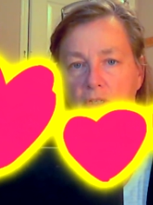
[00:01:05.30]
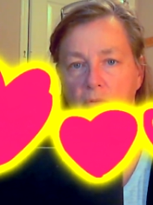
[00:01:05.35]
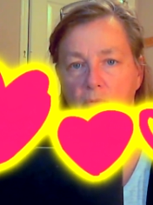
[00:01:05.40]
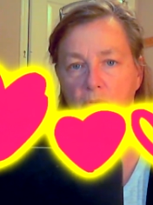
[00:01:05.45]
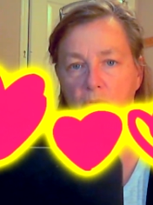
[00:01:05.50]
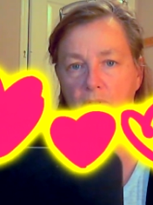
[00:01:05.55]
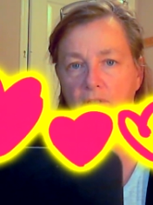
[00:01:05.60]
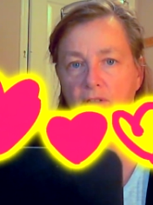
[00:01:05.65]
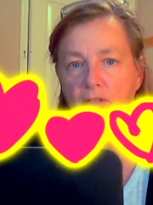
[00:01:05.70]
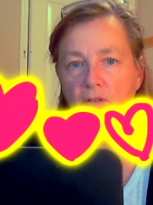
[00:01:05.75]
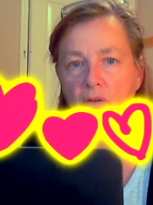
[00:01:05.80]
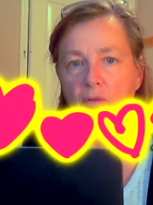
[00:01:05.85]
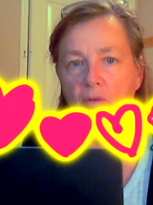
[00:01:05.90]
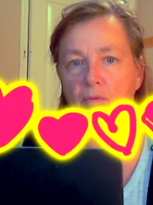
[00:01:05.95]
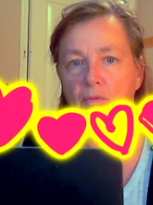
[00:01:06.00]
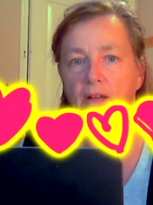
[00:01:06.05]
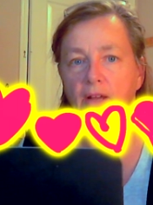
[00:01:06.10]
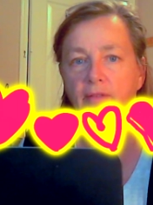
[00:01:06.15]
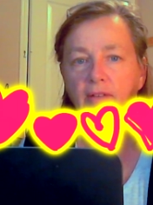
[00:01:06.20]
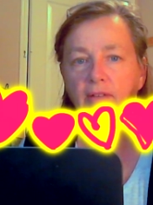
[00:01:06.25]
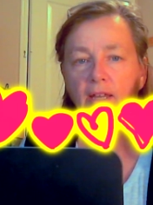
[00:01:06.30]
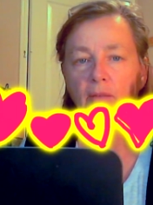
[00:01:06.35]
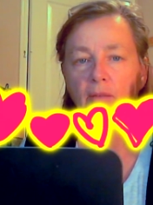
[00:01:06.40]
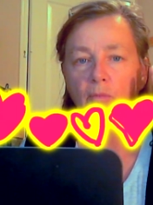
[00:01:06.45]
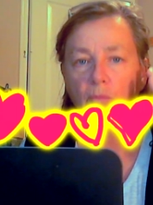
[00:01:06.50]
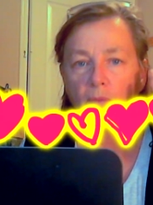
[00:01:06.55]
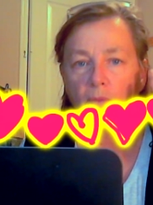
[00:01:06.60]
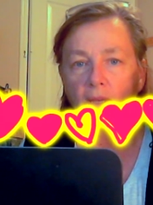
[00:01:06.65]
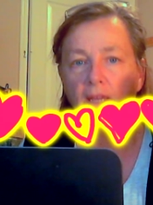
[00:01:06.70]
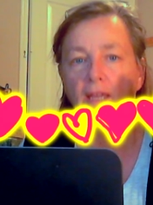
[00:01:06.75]
horses go around
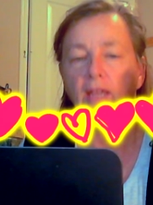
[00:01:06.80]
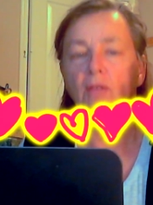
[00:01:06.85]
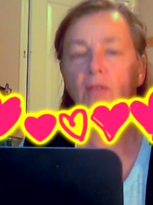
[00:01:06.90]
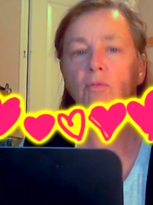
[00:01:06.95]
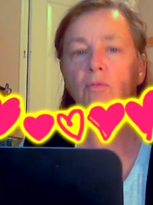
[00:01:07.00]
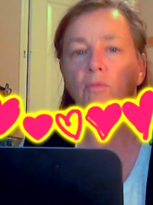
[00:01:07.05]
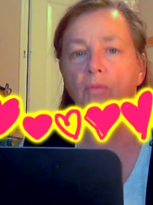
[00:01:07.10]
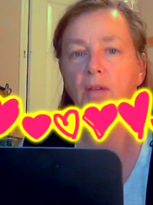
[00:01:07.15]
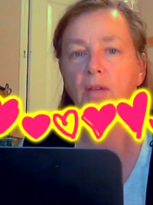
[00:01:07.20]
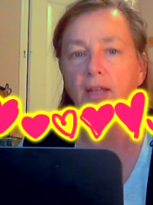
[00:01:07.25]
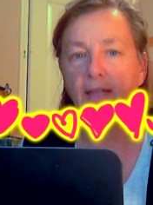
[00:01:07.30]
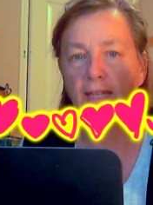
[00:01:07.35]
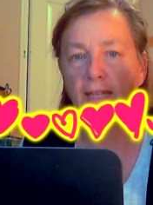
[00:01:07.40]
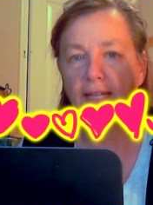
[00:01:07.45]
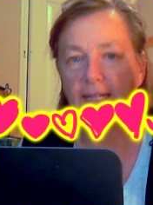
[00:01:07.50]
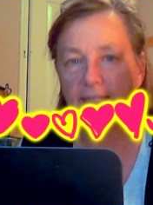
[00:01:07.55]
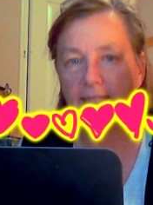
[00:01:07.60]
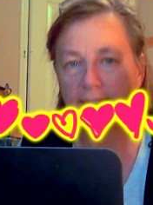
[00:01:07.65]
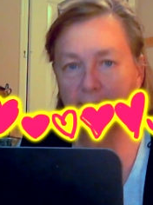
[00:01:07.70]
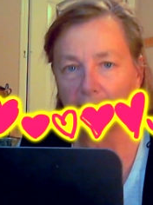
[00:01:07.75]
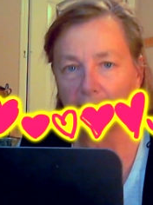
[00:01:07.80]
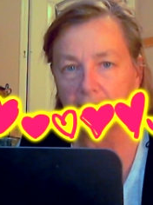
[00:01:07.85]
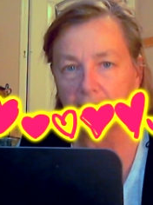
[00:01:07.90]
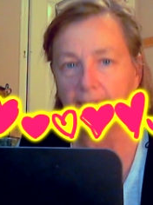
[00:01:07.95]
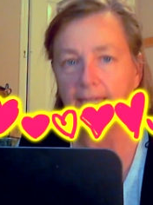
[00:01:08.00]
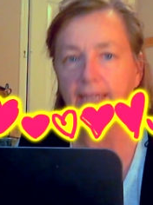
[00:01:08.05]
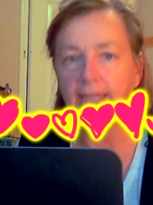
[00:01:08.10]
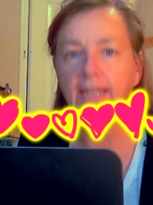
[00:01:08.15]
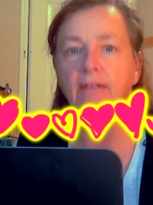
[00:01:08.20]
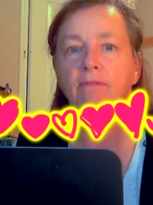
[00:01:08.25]
and we really
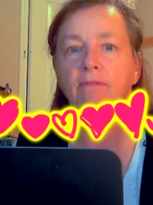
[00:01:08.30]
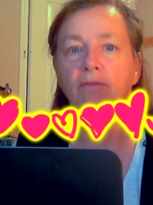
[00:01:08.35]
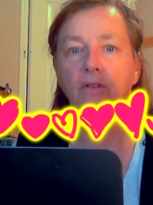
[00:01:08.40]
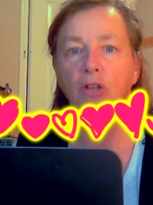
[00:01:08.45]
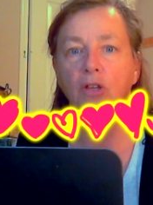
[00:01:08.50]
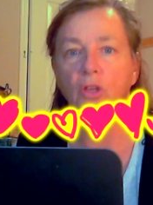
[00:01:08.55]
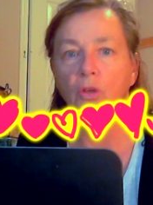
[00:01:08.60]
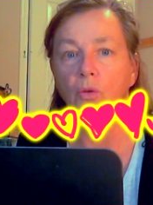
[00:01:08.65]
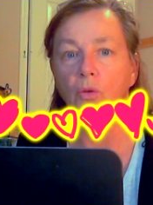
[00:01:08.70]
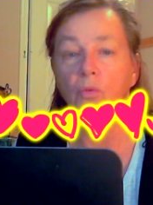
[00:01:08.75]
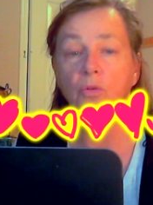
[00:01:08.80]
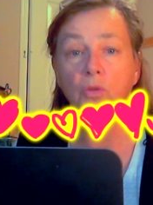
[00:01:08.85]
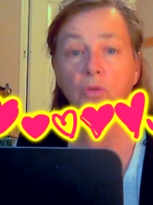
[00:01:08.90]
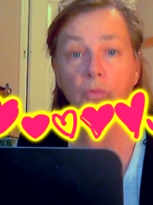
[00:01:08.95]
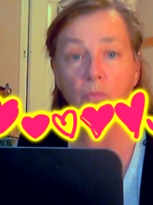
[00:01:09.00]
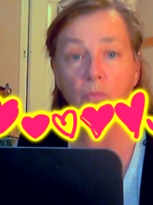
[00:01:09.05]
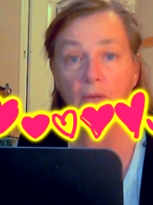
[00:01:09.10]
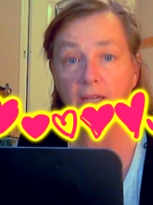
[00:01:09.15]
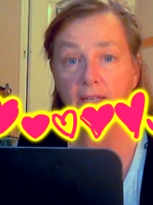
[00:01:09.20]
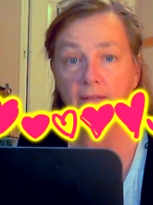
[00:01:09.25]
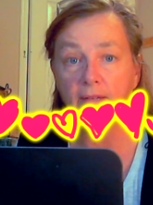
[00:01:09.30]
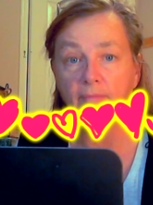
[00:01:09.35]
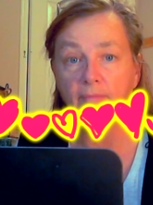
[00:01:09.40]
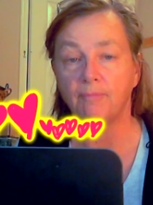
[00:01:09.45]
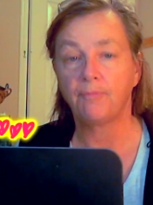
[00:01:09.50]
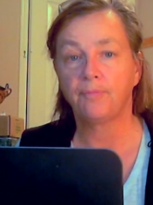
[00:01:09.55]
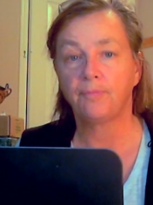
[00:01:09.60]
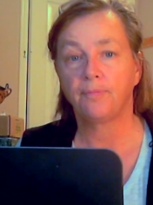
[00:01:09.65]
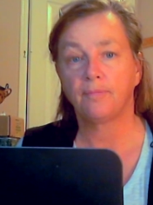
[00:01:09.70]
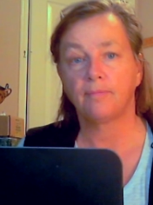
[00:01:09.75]
like for you to win.
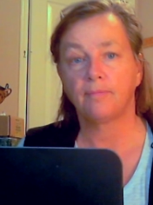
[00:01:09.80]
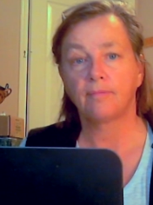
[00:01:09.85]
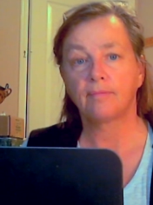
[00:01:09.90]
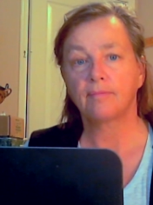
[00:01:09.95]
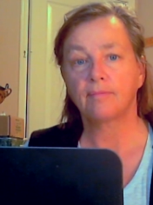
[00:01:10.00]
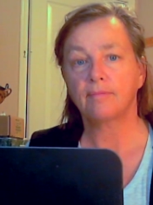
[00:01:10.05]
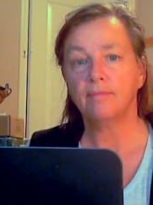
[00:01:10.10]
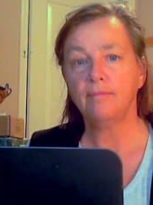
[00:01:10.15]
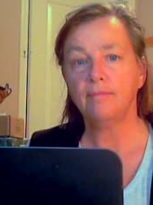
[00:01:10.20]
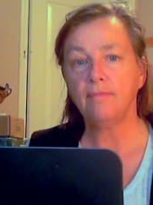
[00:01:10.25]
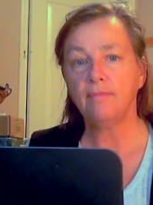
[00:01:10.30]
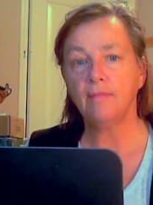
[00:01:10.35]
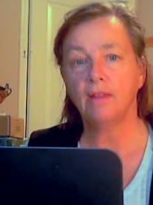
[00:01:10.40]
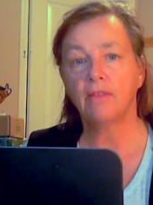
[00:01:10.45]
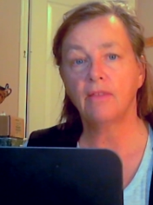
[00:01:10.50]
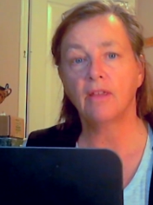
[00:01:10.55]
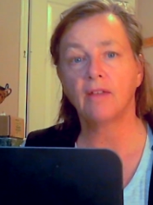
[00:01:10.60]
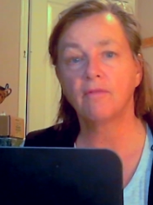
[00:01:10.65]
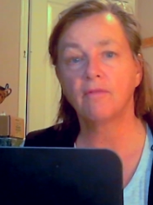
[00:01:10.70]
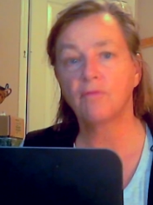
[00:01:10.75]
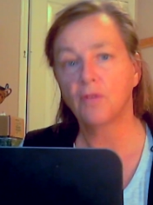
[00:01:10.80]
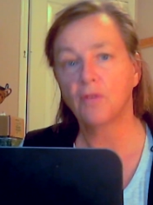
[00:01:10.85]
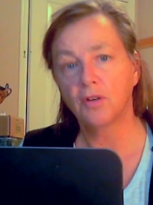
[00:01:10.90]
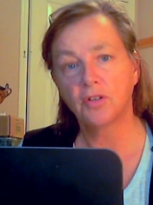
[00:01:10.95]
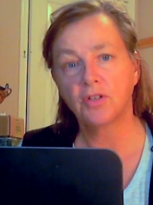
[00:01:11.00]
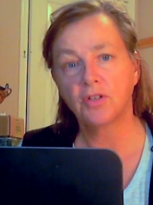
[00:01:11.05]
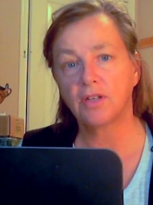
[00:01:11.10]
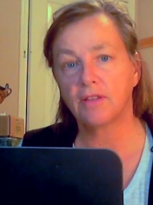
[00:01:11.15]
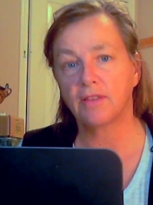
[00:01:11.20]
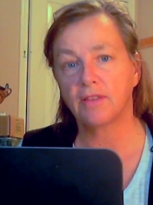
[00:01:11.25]
The
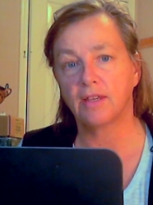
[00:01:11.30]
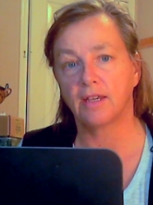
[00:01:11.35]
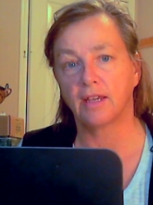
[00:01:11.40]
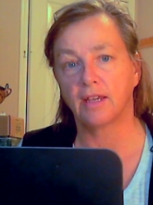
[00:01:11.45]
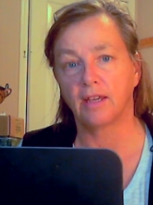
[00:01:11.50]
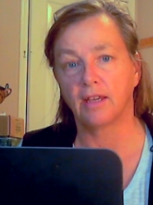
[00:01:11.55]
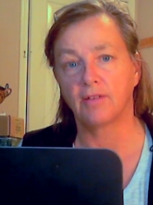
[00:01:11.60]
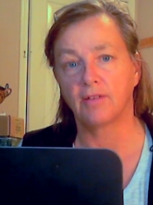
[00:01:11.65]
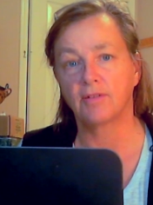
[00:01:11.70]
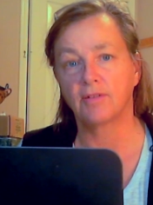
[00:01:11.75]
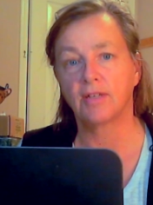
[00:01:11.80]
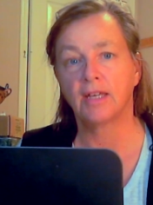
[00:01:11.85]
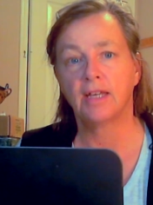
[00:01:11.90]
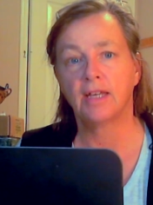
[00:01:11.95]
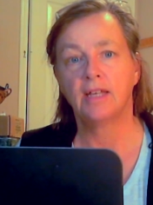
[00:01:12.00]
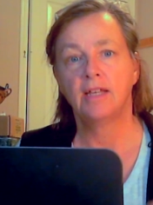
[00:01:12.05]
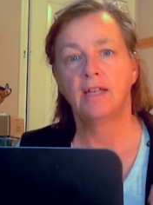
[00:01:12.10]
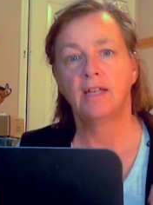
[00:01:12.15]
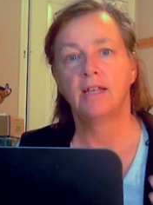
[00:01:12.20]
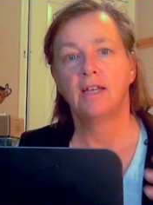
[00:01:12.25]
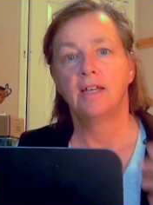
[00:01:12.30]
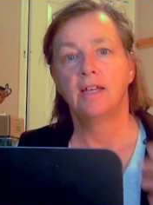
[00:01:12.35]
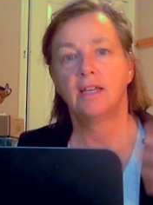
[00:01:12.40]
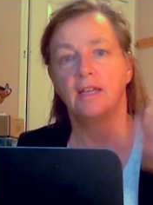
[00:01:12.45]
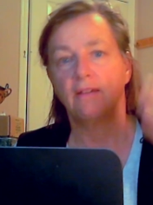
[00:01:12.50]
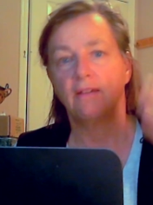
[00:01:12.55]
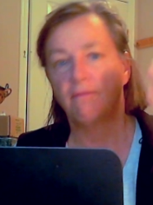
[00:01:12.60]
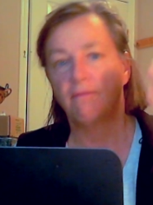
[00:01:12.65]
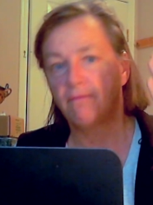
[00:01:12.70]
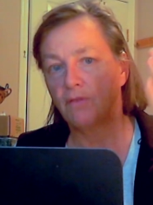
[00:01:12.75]
unfortunate thing is,
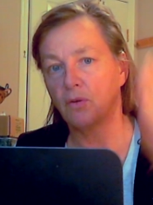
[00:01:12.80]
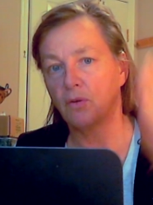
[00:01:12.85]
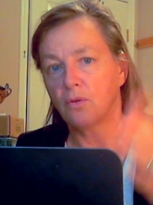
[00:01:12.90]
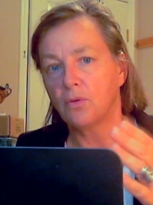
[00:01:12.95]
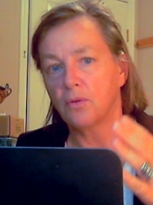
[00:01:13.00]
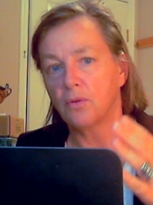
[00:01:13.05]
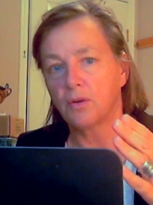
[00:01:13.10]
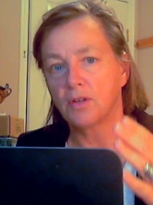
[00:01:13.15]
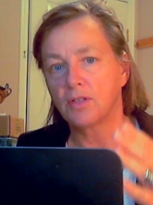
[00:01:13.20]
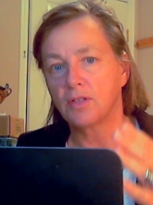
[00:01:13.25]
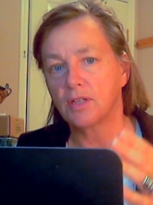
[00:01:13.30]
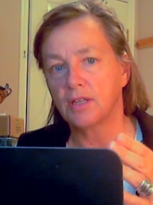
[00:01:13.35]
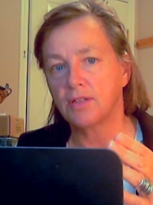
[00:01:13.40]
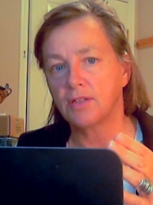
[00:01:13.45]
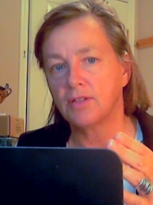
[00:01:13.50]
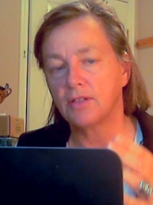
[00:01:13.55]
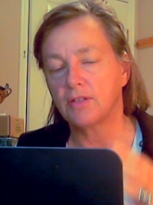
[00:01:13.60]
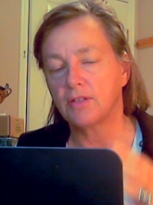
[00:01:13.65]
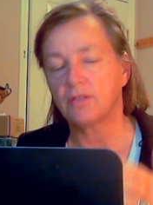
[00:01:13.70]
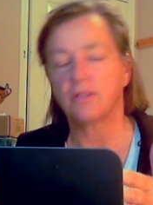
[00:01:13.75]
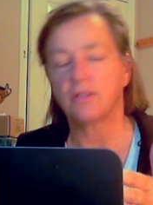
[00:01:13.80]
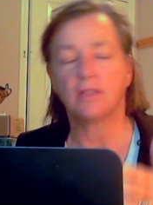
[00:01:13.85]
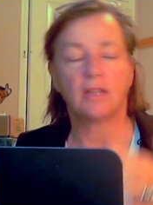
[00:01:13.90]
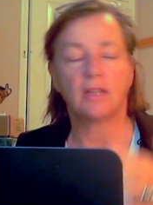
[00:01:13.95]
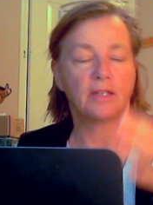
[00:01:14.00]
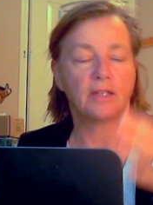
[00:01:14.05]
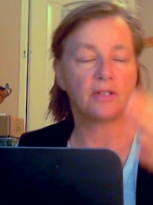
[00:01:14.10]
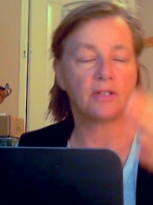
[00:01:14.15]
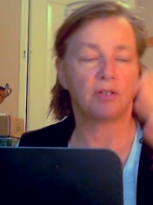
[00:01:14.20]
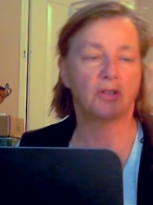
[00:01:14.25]
if your horse isn't as
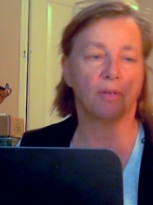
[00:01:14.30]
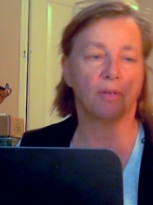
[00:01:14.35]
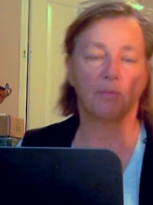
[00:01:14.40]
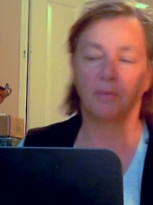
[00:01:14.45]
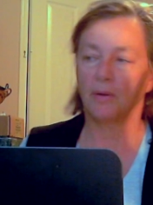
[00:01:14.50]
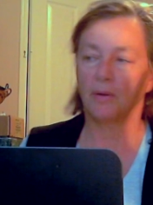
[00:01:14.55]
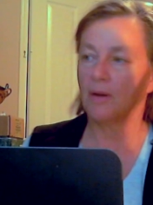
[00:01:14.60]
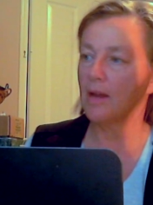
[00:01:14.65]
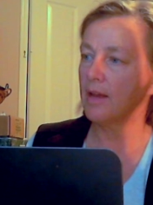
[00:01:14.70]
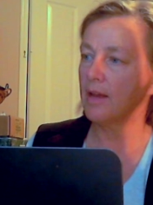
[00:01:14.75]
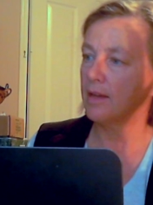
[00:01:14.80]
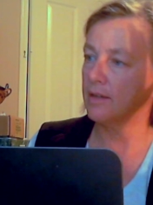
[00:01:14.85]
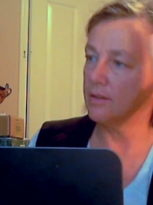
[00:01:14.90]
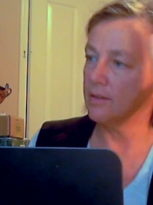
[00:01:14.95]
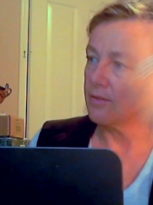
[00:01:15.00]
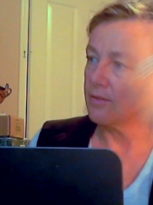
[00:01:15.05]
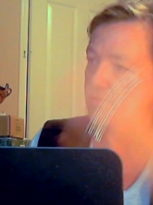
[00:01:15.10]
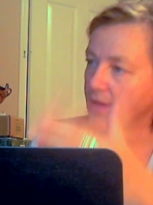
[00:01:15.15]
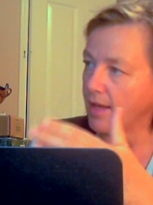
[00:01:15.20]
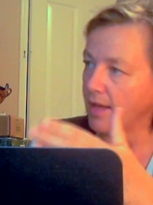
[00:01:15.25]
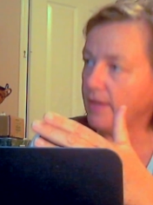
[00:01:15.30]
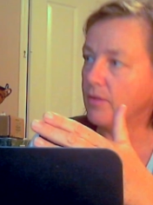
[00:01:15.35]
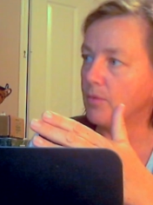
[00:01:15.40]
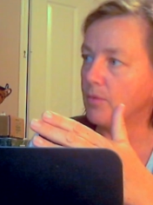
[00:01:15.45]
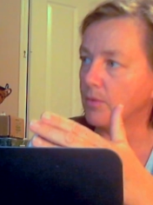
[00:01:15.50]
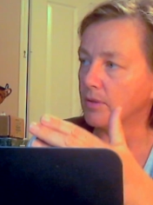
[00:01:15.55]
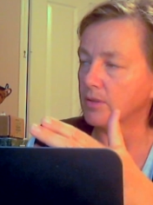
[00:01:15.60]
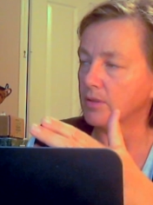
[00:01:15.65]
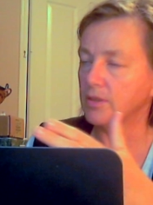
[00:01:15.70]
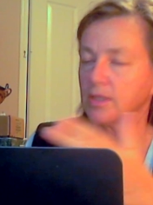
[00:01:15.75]
nice a jumper as that
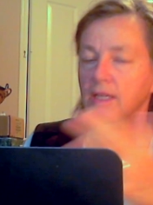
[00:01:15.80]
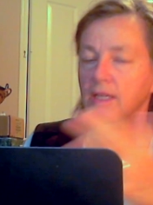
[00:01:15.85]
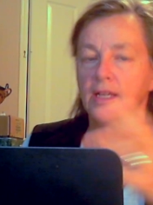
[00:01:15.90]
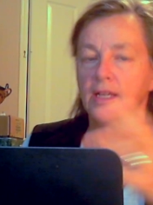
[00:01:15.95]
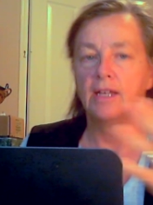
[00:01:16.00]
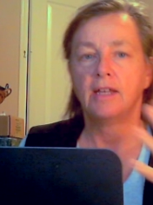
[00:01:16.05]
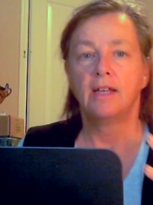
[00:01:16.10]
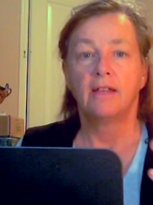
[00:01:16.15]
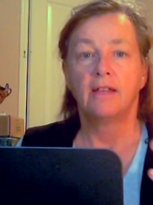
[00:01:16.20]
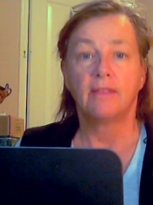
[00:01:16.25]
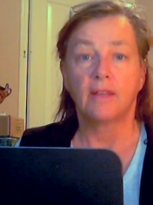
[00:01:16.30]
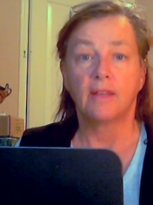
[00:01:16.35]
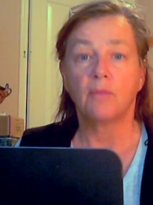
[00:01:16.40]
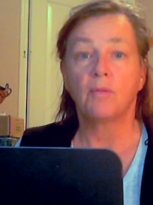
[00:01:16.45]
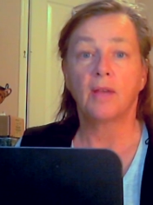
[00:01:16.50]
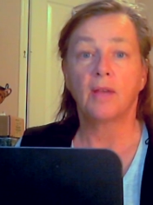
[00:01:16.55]
horse, then we